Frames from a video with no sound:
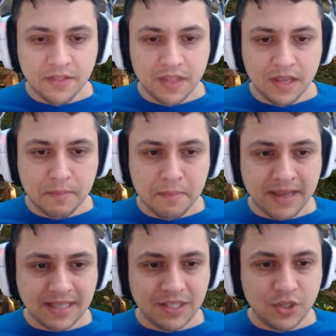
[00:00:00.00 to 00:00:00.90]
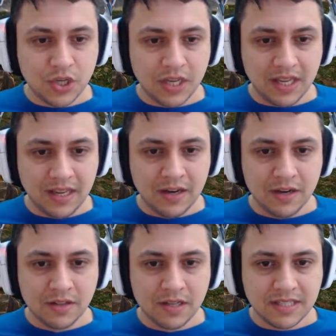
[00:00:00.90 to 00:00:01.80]
the message
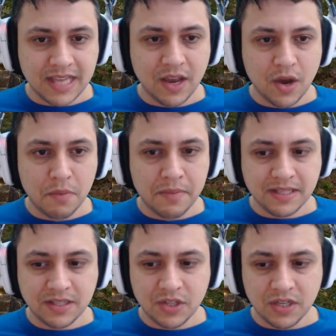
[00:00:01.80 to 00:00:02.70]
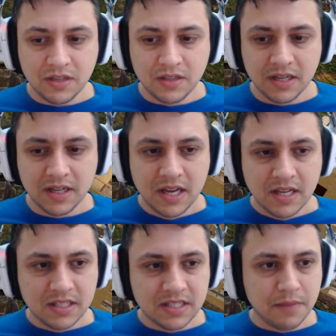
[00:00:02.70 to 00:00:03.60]
here, the take-home message here, the
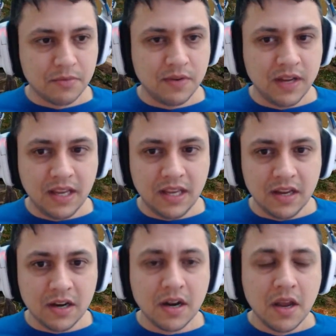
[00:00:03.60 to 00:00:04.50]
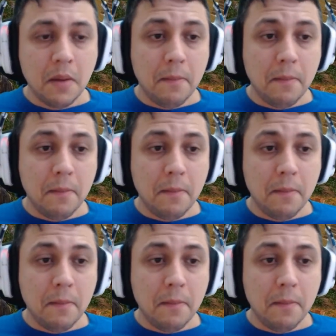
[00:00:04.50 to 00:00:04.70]
summary here.